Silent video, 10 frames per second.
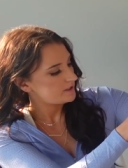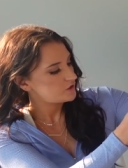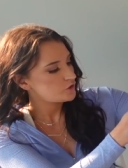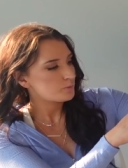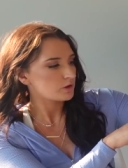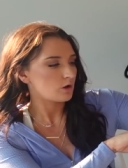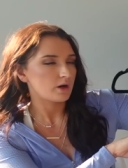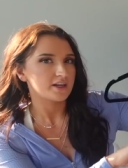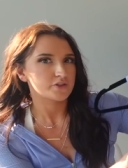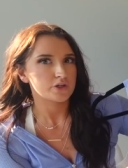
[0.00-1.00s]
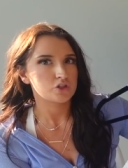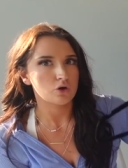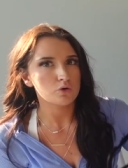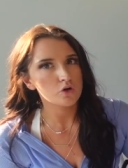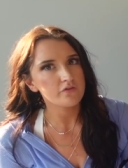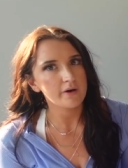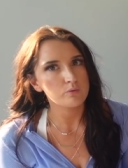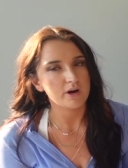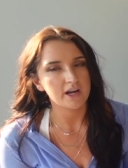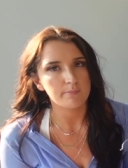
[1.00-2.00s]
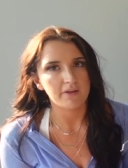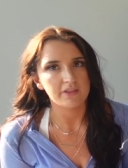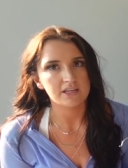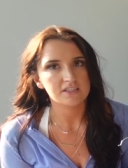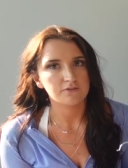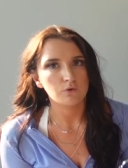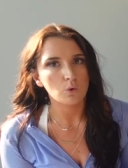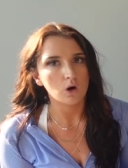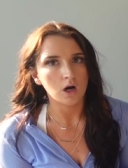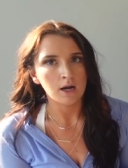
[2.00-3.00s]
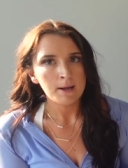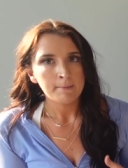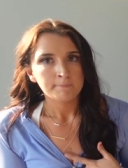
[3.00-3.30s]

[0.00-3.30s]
It's super low cut, so I don't know if I would recommend this for